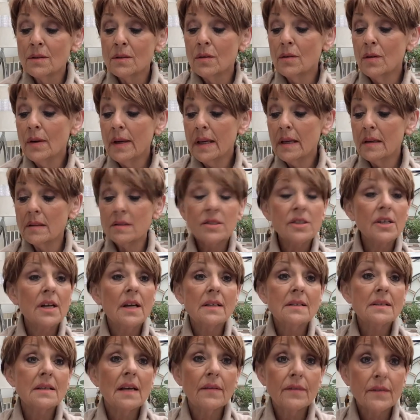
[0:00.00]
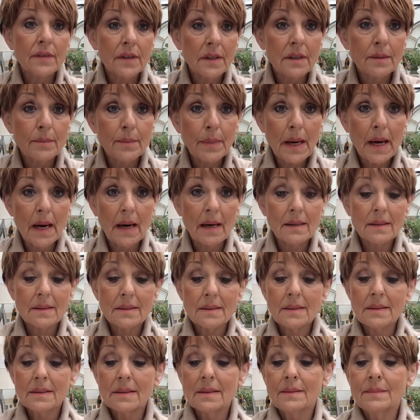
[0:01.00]
or he could chase after the
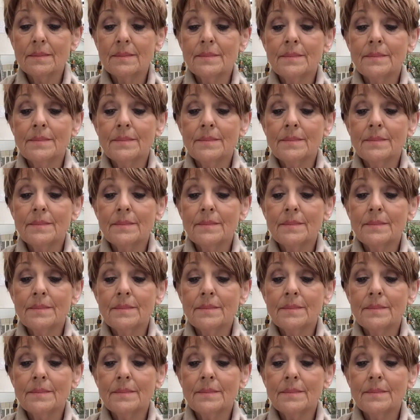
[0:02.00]
bats.